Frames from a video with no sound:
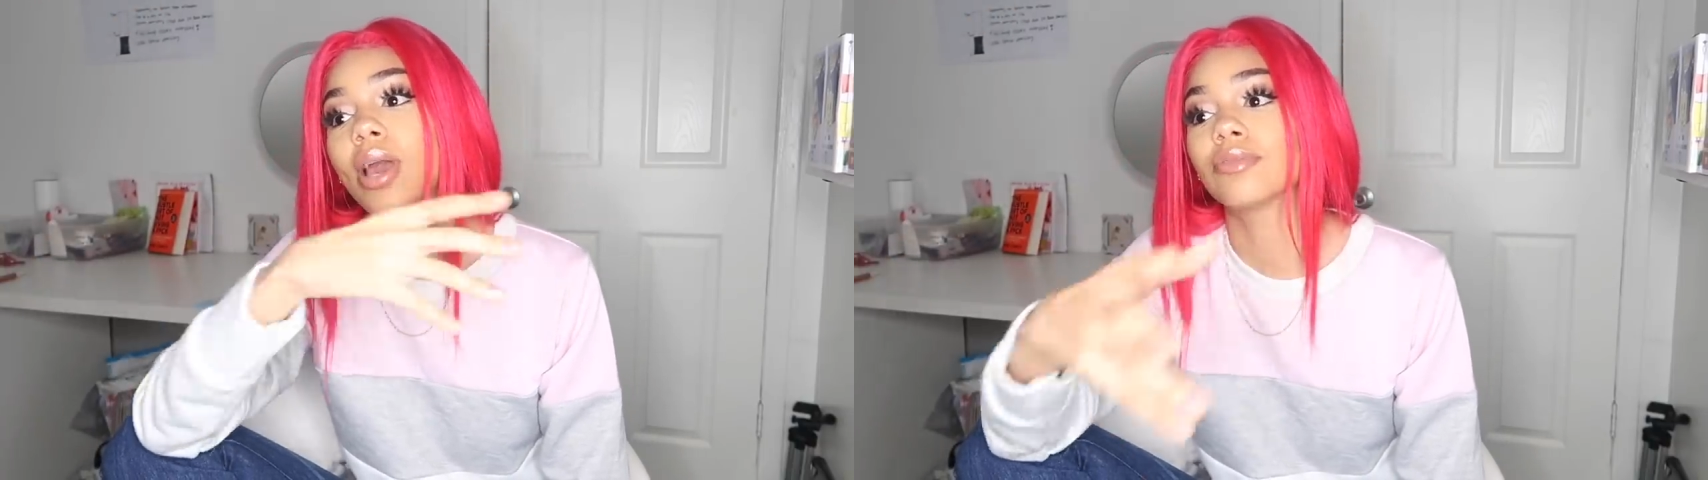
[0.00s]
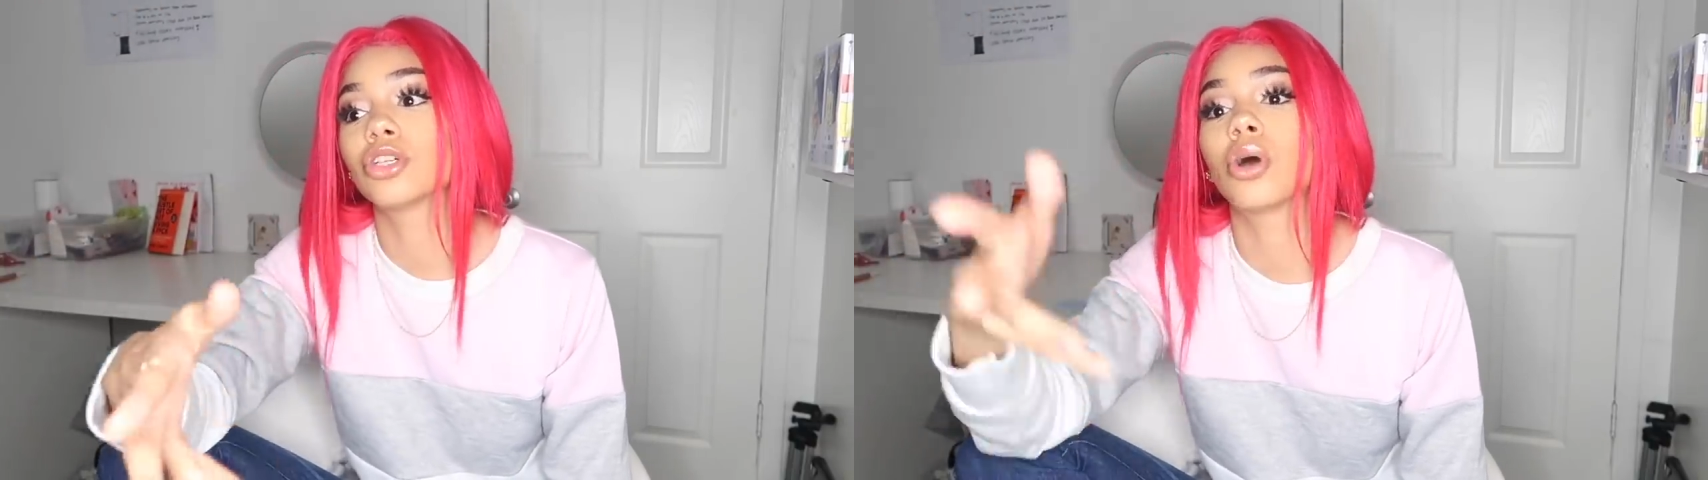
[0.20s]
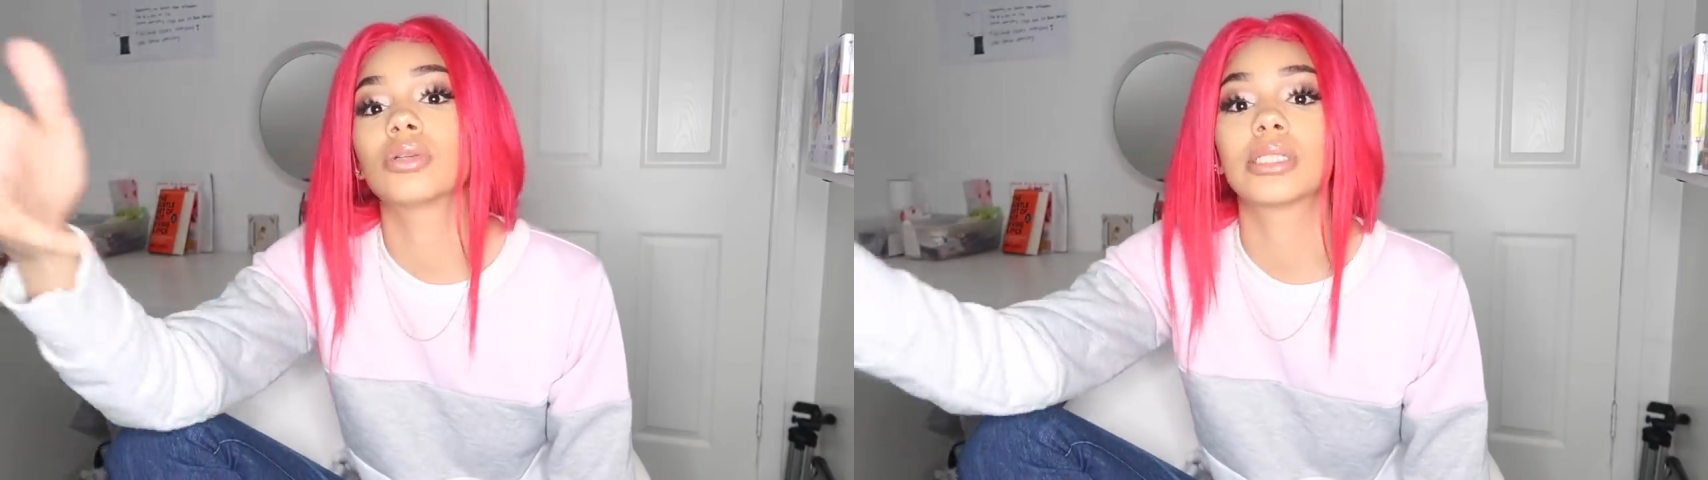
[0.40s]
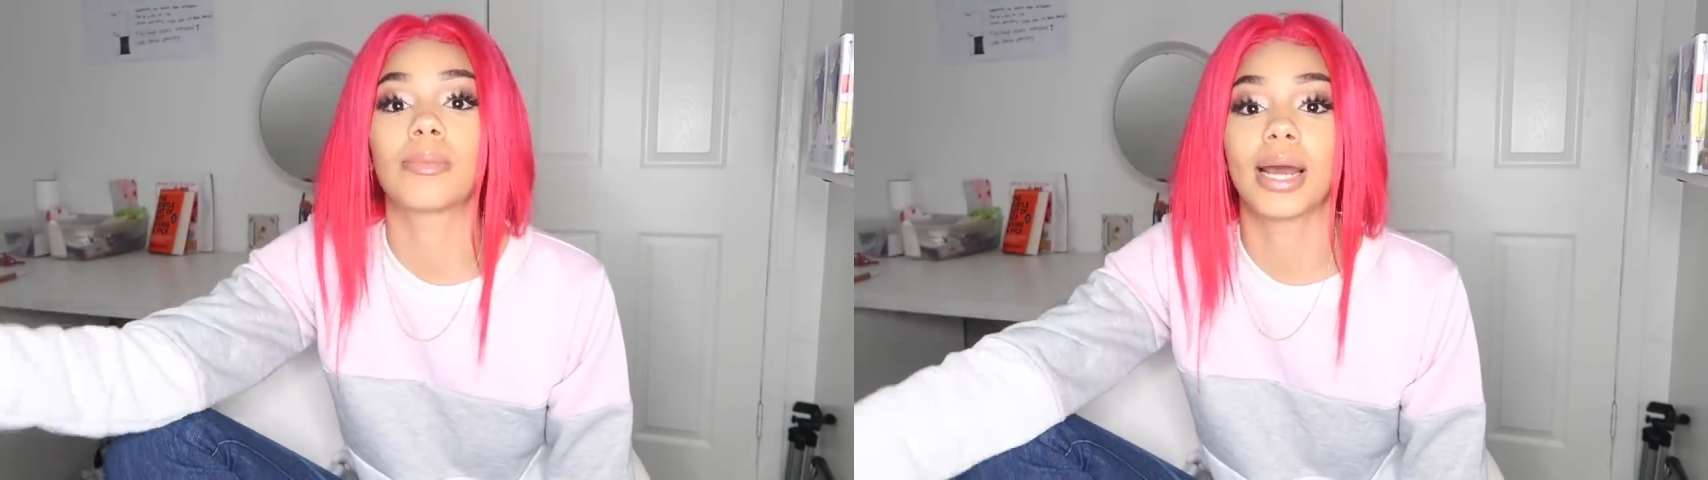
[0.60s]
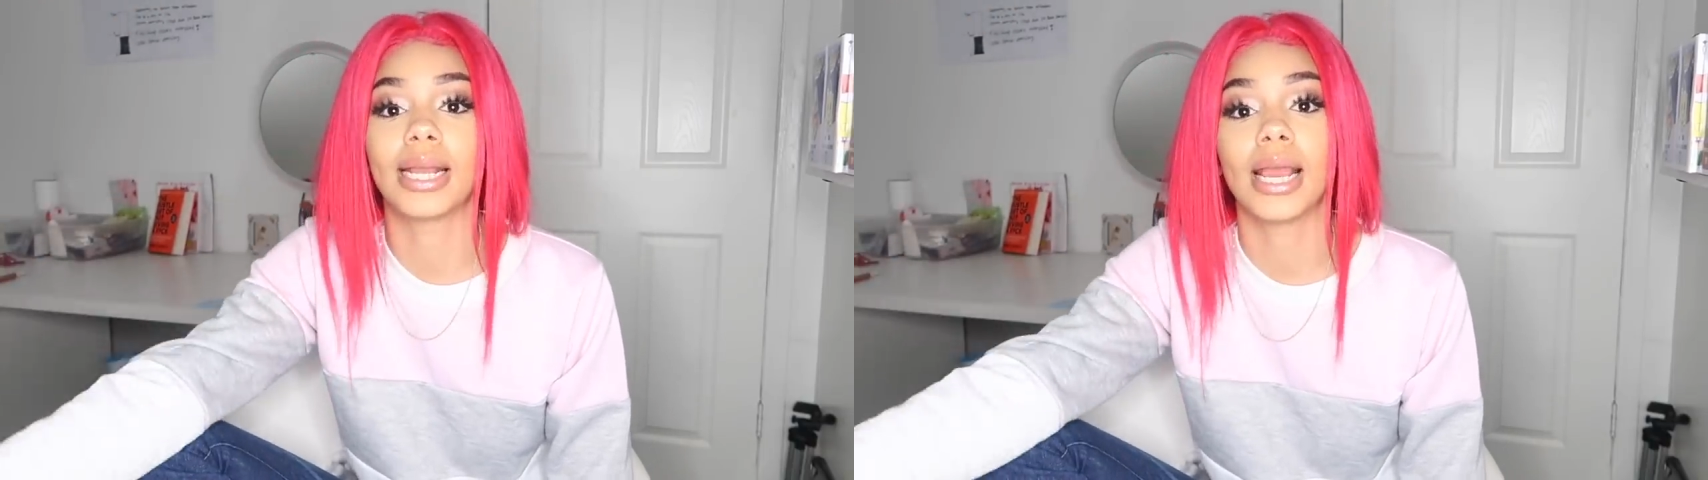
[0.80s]
You have to go to
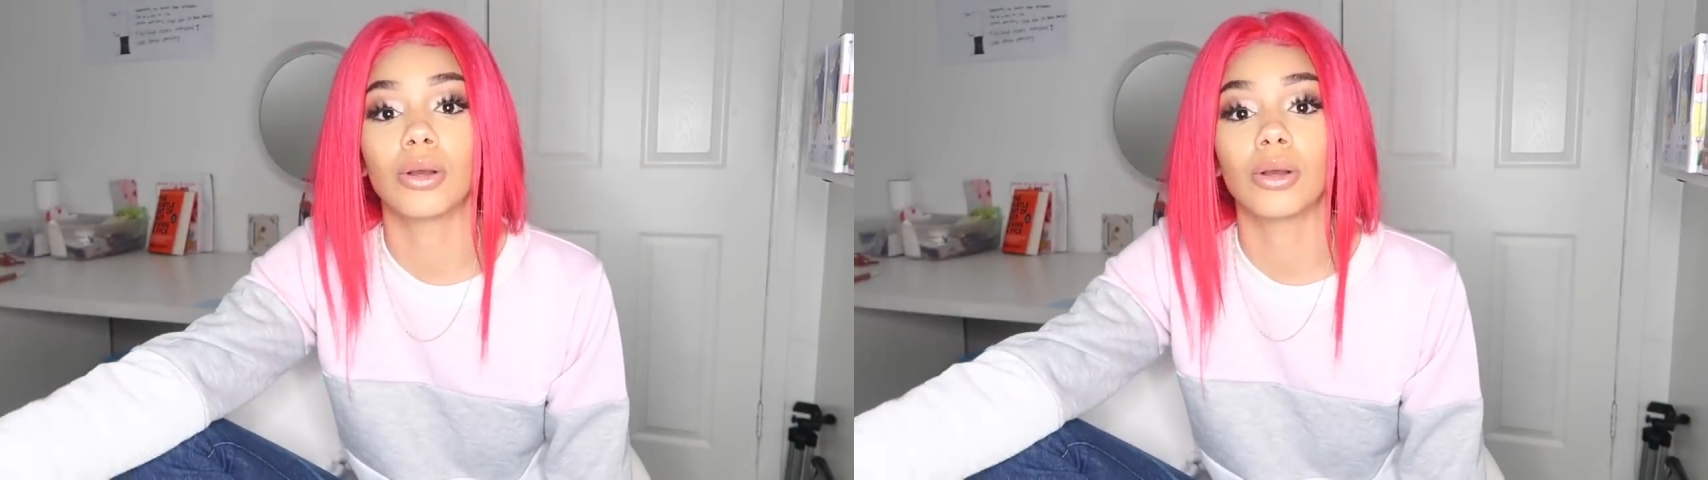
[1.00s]
somebody